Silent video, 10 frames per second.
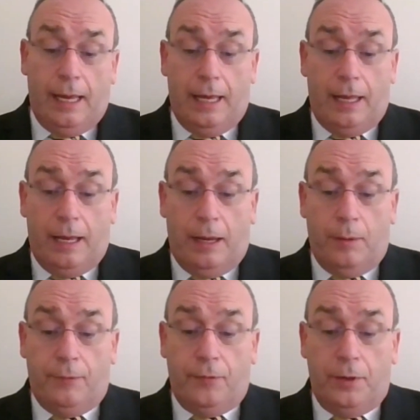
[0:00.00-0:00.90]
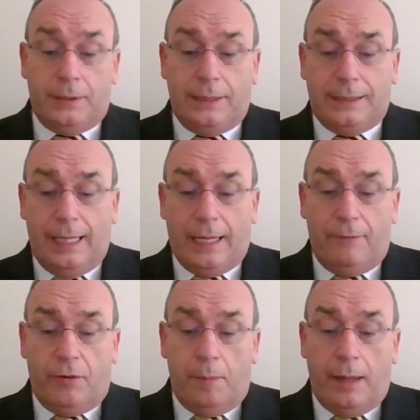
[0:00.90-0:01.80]
Our verse is
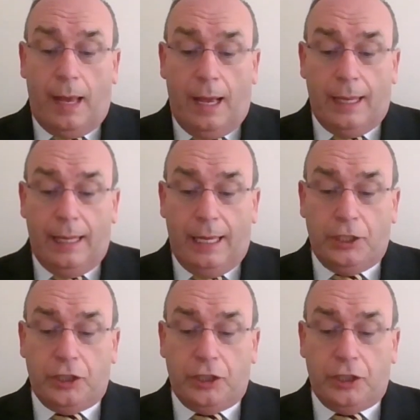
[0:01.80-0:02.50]
taken from Haggai